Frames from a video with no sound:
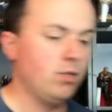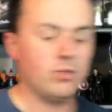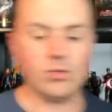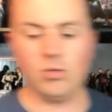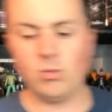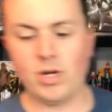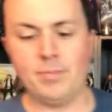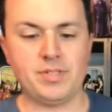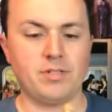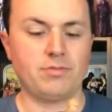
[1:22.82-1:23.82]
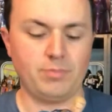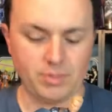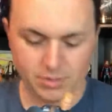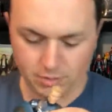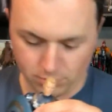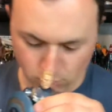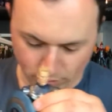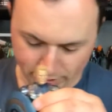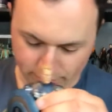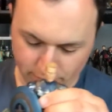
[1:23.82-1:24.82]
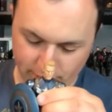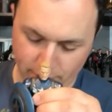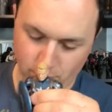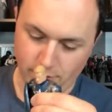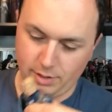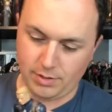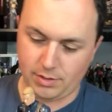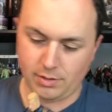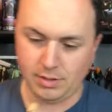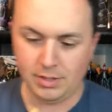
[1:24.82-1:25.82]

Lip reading: the only one I'm missing from this wave now is